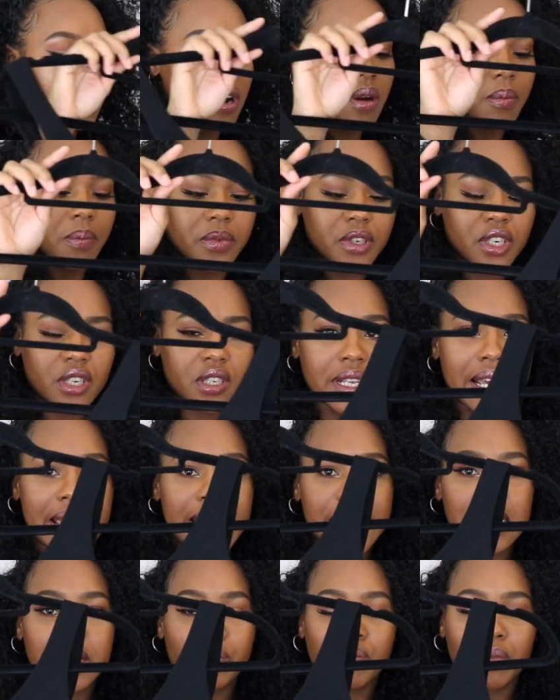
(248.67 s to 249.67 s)
top, just
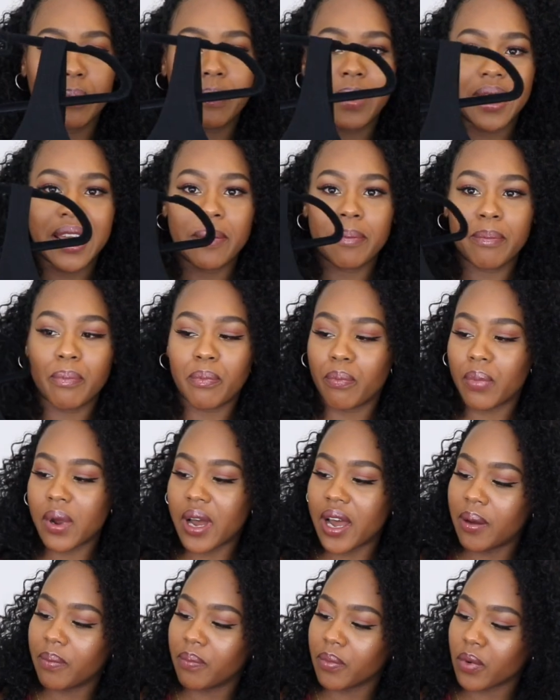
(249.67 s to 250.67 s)
a simple plain
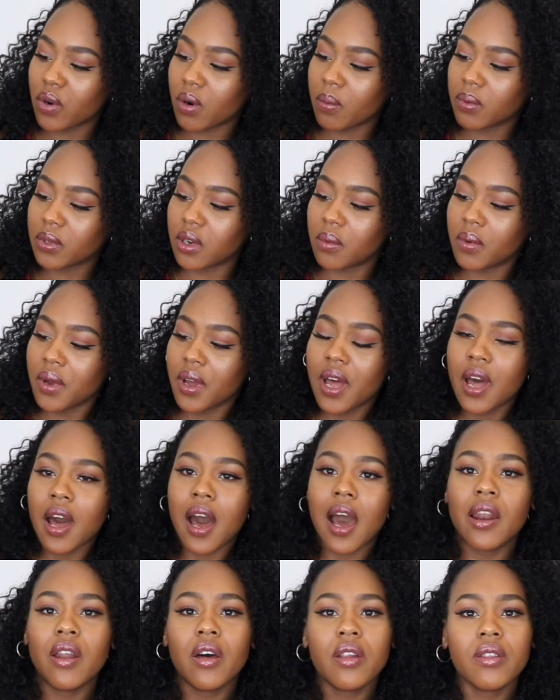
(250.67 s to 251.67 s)
crop top.
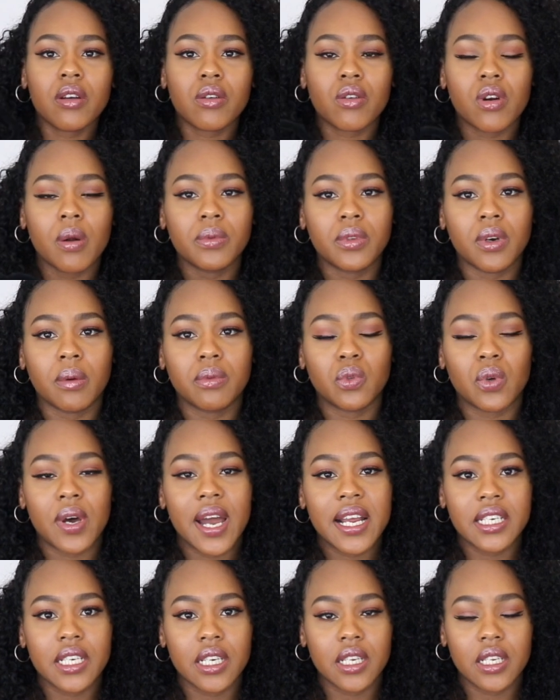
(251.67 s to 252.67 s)
A lot of the crop tops were
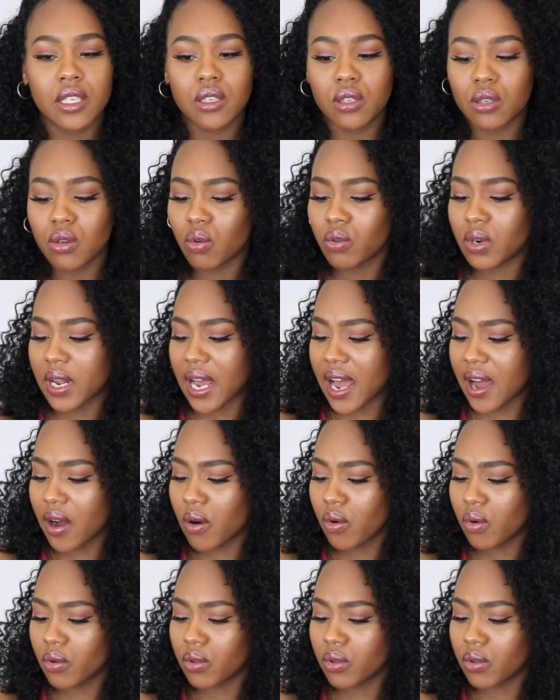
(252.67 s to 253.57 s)
actually sold out,